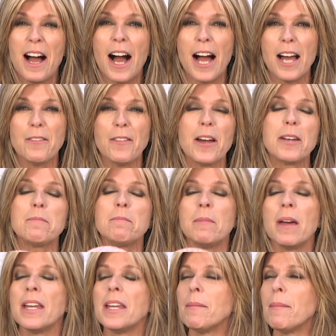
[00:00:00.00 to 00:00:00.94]
I've had
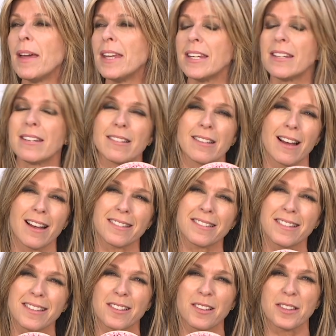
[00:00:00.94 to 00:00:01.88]
many, many
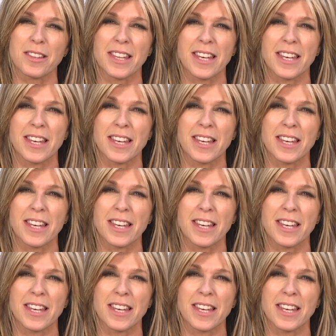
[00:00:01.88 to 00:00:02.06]
disasters on